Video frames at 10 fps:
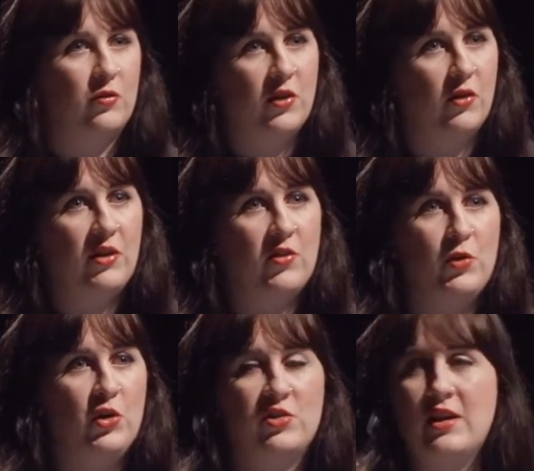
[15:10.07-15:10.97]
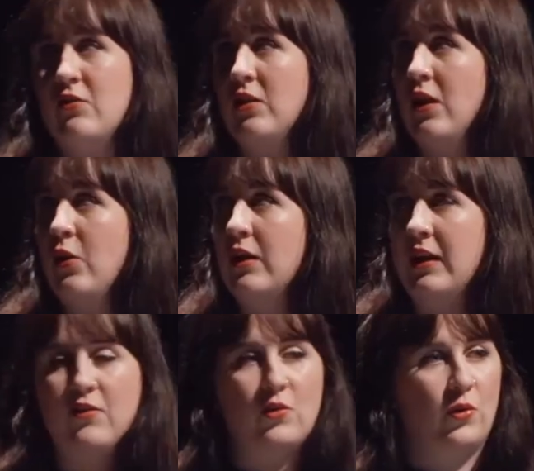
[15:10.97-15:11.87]
for no reason when you could just have a locally
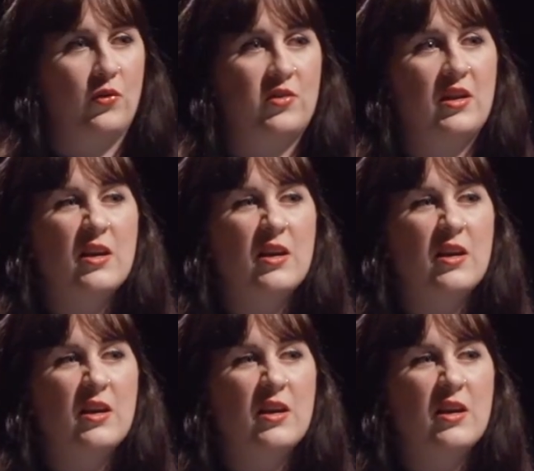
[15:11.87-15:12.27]
sourced,